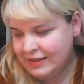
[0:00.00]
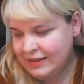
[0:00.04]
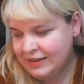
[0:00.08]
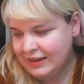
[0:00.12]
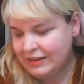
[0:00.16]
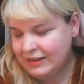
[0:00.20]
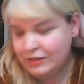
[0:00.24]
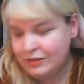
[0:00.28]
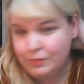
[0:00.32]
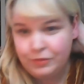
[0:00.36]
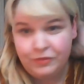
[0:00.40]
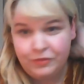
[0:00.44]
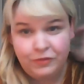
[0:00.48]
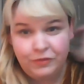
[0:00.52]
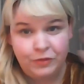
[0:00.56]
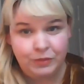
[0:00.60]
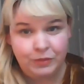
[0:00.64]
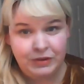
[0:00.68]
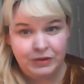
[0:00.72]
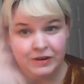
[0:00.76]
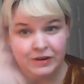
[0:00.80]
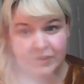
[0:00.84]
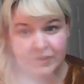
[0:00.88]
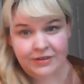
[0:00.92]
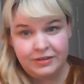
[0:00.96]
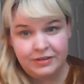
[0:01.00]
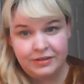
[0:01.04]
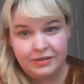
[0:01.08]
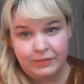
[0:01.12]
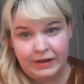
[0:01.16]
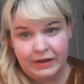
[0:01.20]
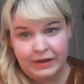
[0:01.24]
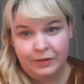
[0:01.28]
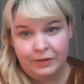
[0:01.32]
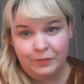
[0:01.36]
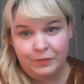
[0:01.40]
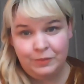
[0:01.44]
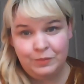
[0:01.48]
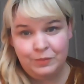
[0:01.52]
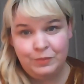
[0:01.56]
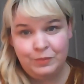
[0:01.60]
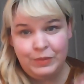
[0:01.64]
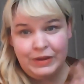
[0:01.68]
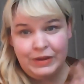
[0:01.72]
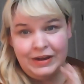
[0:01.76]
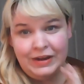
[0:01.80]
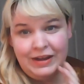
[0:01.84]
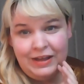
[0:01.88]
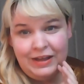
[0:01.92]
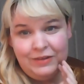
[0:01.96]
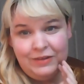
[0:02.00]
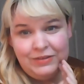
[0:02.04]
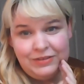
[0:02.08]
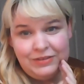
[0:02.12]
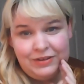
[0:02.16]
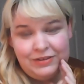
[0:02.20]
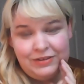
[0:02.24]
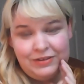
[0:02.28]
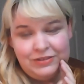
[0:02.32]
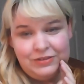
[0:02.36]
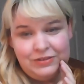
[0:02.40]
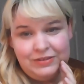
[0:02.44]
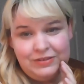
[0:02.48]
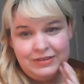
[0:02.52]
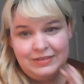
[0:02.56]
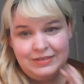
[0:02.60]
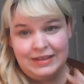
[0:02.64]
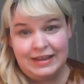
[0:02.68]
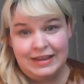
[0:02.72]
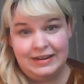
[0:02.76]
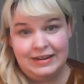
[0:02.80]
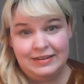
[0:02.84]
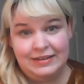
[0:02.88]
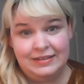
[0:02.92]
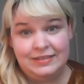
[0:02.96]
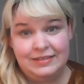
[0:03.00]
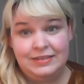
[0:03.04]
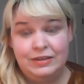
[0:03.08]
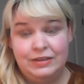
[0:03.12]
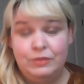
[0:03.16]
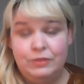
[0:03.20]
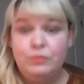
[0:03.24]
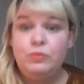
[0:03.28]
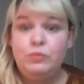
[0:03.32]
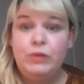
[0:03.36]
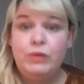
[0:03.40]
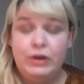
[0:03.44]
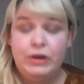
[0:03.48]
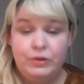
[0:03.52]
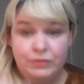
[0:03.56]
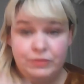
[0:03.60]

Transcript: in the performing arts realm, but I was also excited to see where